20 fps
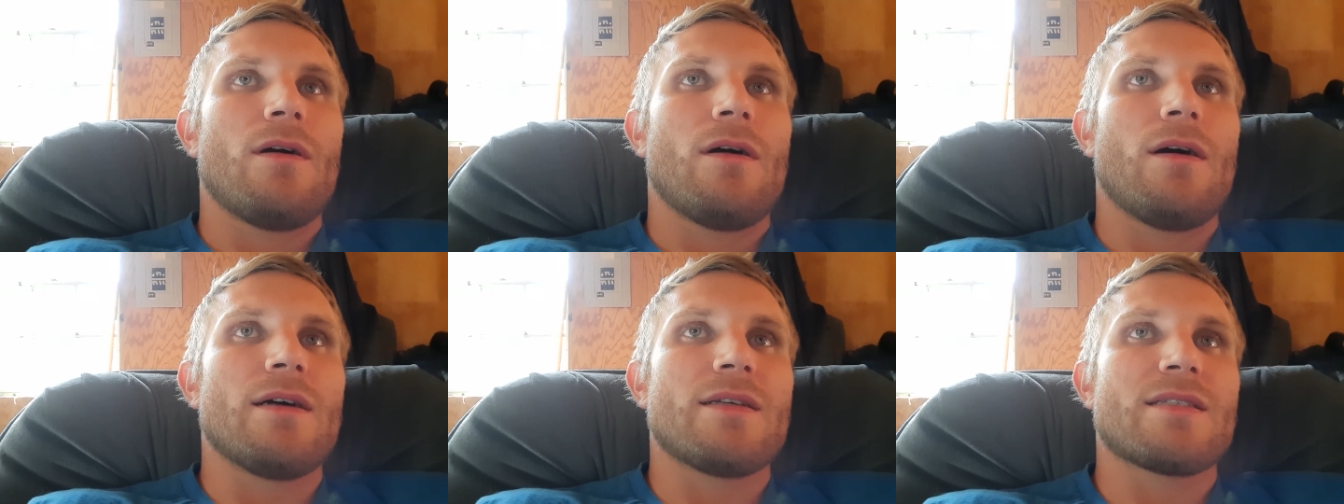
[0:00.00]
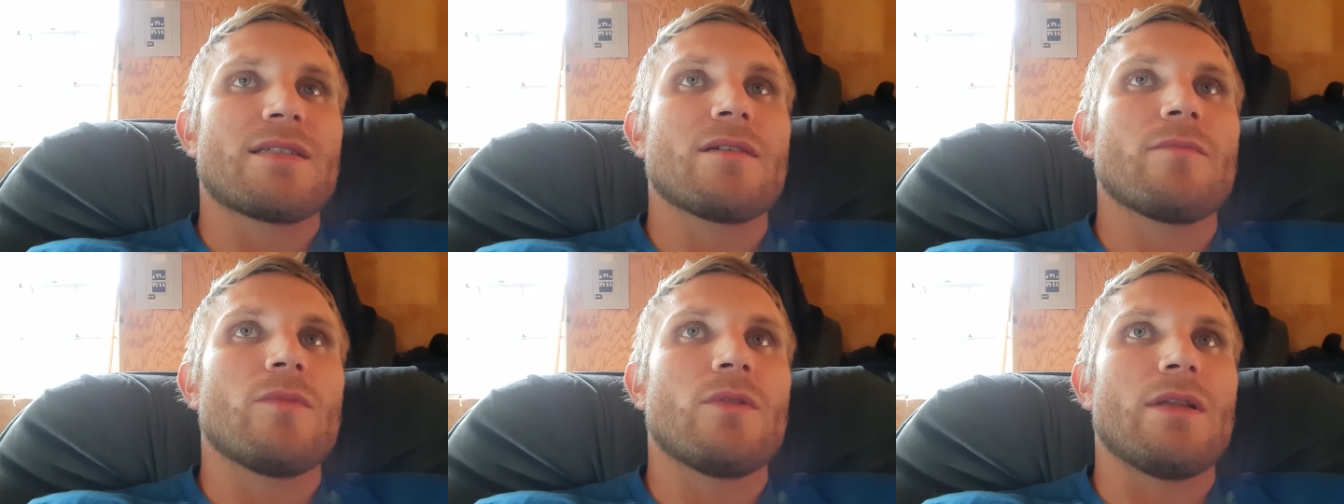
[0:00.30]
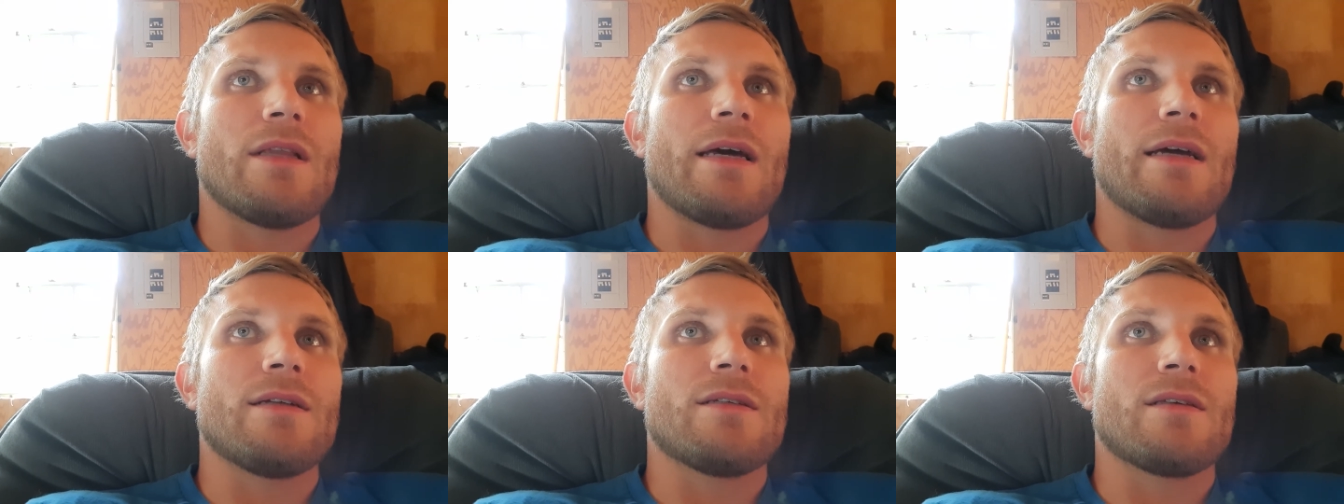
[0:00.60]

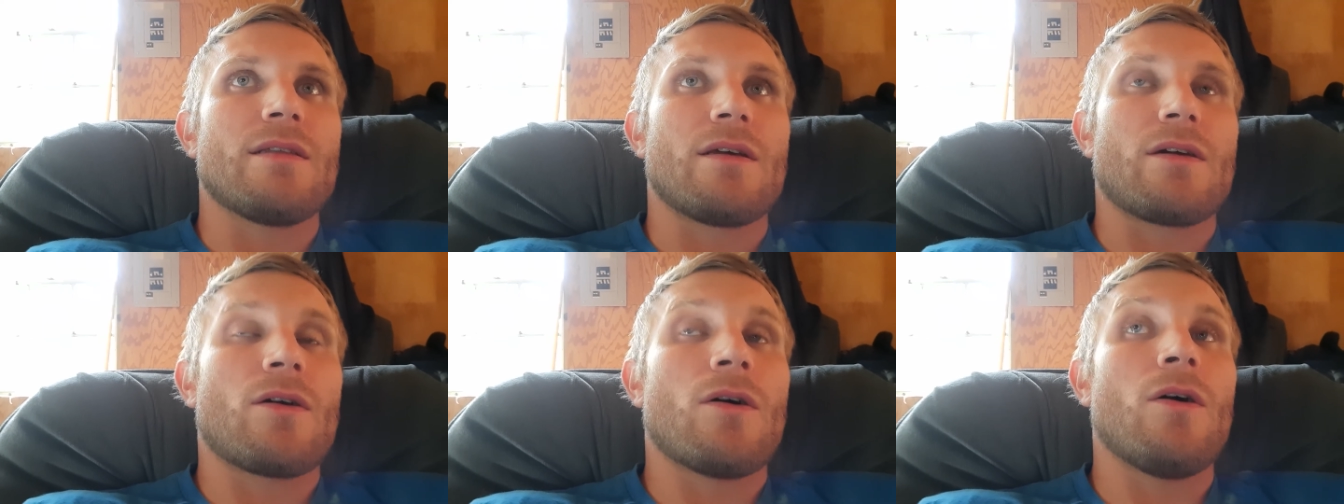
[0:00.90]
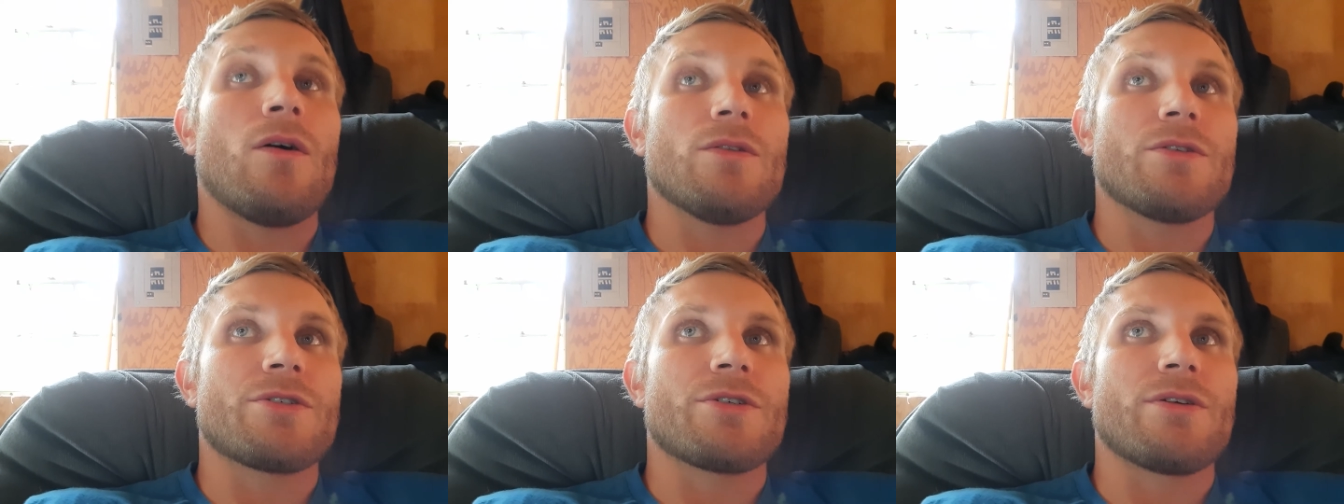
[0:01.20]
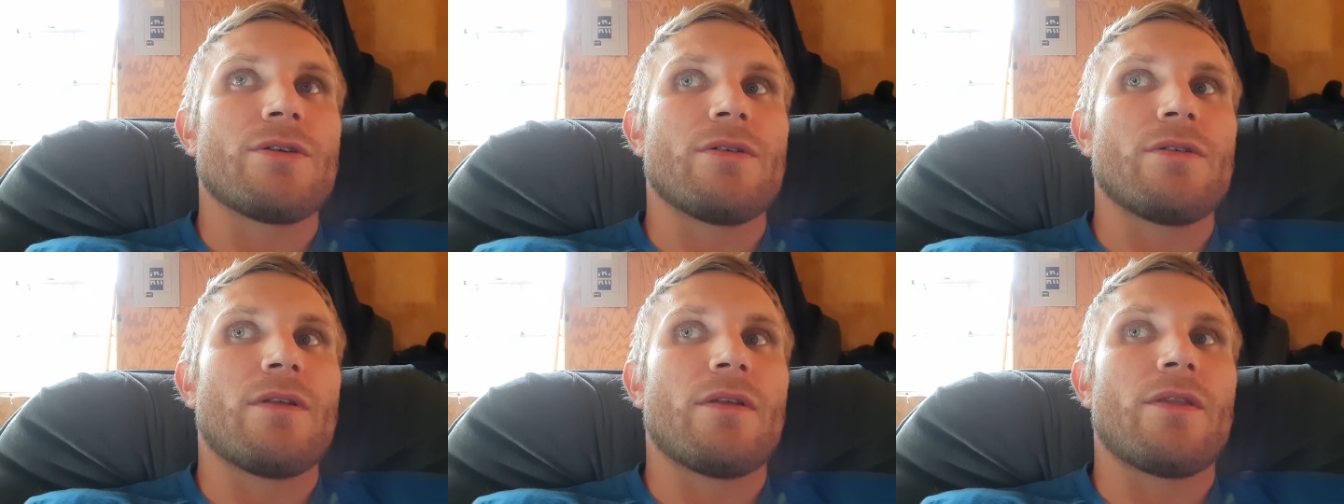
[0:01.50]
assimilate to the
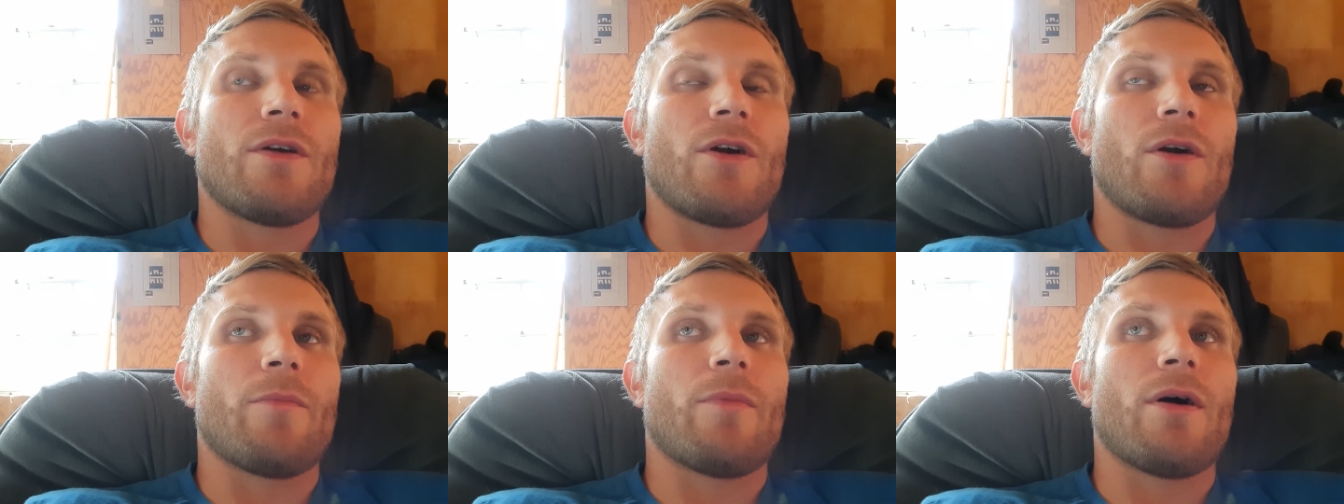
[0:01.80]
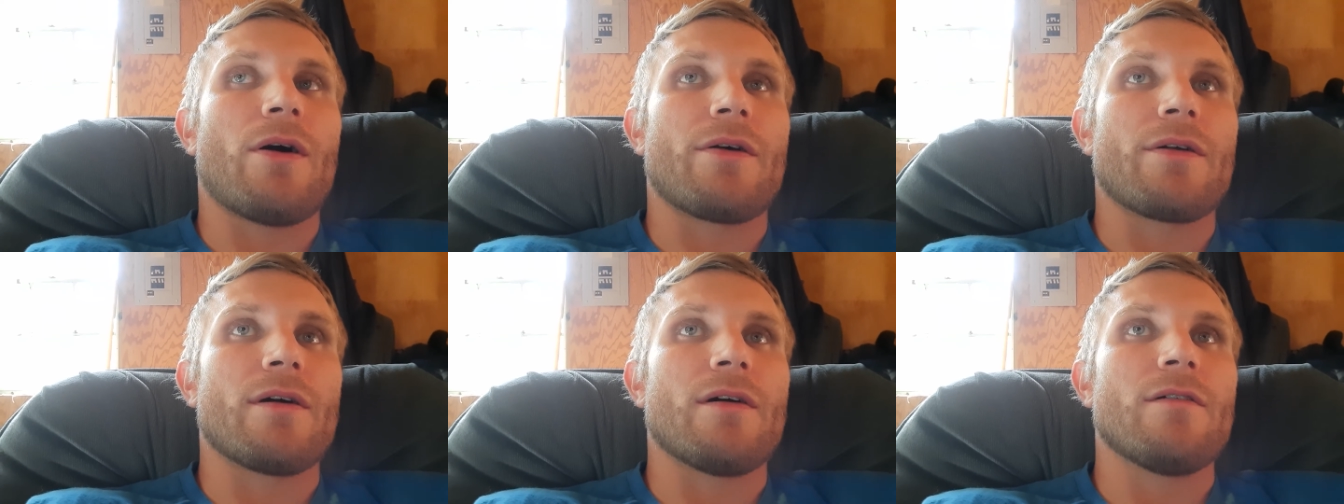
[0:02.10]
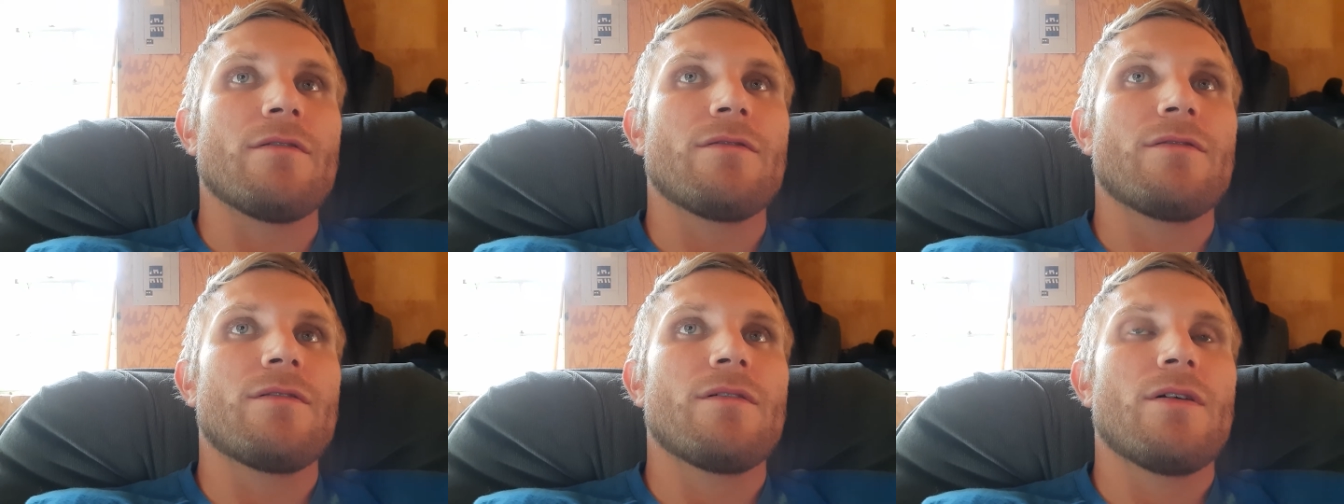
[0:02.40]
culture that they're a part
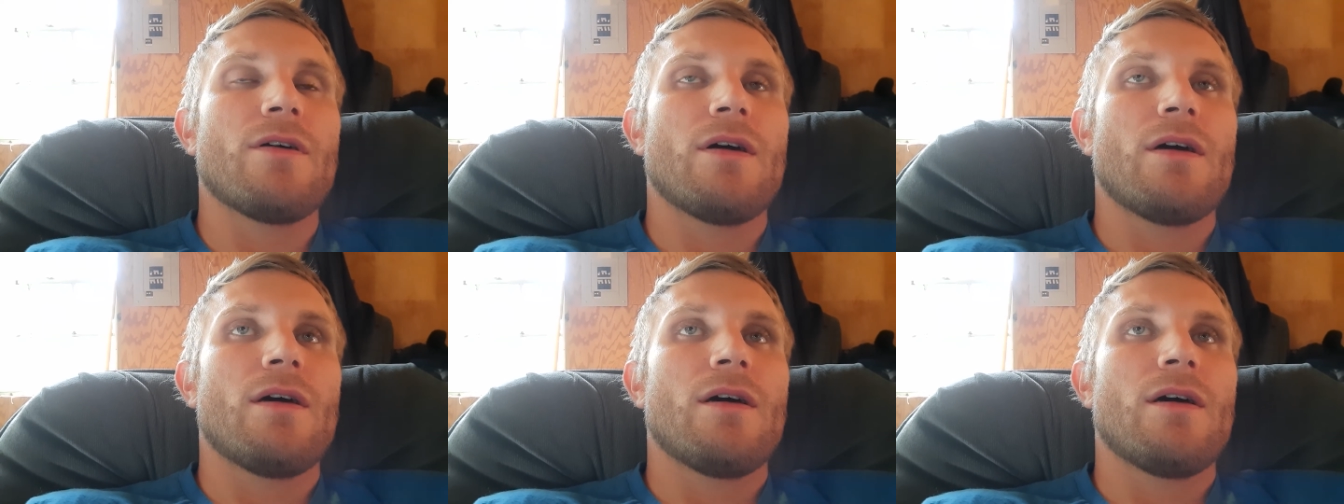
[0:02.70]
of.